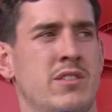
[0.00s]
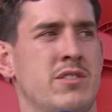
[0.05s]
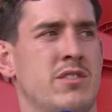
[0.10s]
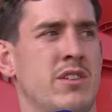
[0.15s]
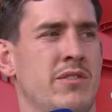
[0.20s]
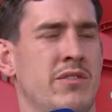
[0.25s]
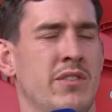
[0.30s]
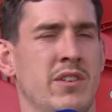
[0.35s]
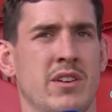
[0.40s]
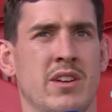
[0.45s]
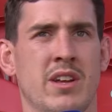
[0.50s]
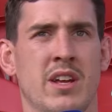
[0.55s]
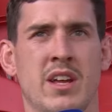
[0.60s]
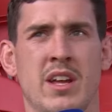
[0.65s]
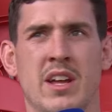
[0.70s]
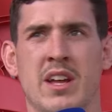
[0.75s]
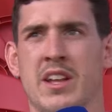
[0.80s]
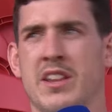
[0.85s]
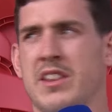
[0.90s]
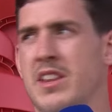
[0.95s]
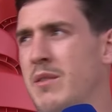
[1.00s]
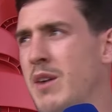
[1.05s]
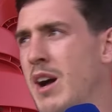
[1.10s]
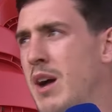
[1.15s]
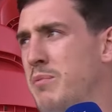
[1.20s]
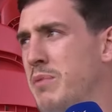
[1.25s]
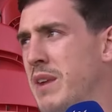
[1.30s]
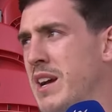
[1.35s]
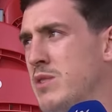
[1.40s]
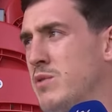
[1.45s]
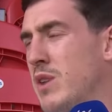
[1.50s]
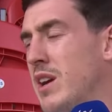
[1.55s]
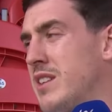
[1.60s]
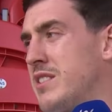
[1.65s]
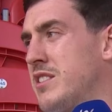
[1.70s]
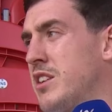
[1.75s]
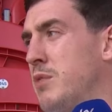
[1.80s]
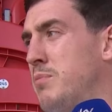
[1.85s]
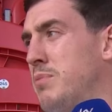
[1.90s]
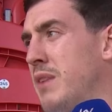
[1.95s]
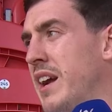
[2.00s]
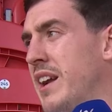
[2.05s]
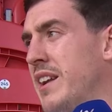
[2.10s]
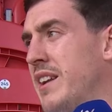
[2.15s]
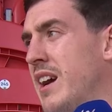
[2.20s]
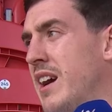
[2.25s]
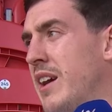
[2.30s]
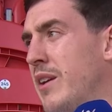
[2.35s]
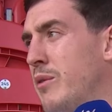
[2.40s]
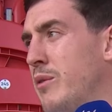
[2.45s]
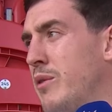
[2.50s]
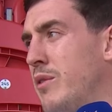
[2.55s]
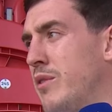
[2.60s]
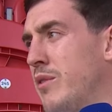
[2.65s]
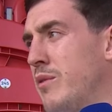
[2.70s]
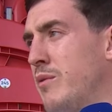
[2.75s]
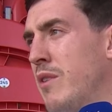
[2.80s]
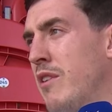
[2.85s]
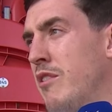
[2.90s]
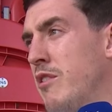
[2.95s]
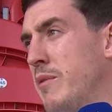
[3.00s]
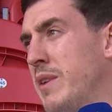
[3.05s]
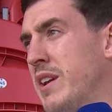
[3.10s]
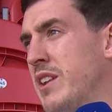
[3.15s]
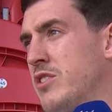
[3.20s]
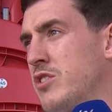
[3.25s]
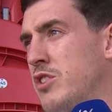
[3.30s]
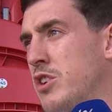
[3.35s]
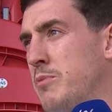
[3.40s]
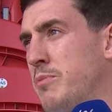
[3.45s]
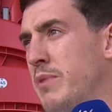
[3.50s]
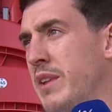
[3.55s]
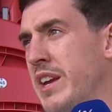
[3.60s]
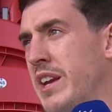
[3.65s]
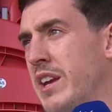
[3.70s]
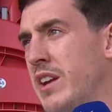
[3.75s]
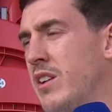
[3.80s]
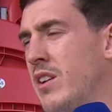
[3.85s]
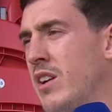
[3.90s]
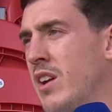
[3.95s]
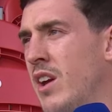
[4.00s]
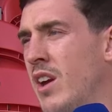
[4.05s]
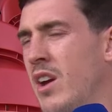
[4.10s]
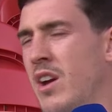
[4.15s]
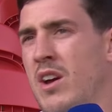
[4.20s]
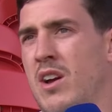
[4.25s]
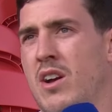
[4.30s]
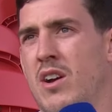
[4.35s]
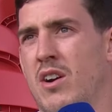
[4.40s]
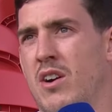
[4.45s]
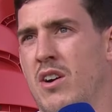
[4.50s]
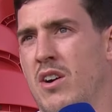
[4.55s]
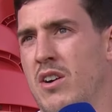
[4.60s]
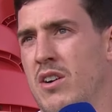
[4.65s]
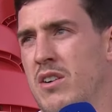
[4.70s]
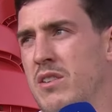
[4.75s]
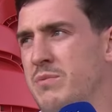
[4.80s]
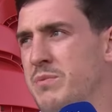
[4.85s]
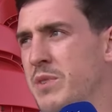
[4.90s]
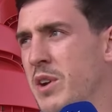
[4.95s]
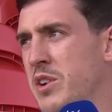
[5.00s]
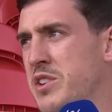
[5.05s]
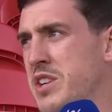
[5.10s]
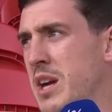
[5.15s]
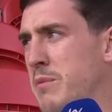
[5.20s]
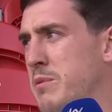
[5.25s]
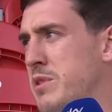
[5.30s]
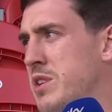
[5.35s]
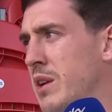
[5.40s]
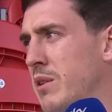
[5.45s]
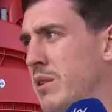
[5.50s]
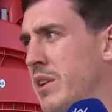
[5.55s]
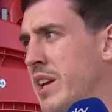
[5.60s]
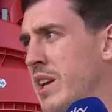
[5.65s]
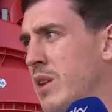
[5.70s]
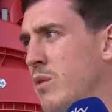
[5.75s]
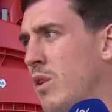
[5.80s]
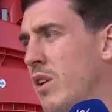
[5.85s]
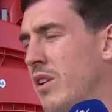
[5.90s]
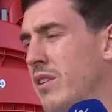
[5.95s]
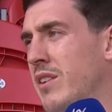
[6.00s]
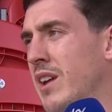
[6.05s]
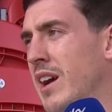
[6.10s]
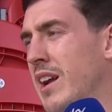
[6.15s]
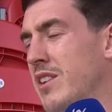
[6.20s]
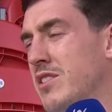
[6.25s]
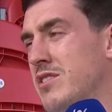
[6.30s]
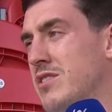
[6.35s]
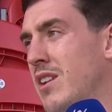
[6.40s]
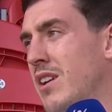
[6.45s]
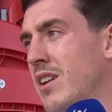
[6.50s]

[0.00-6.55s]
and stuff, and the amount of players that are still playing now, whether it be in Super League or, you know, Championship League One, like there's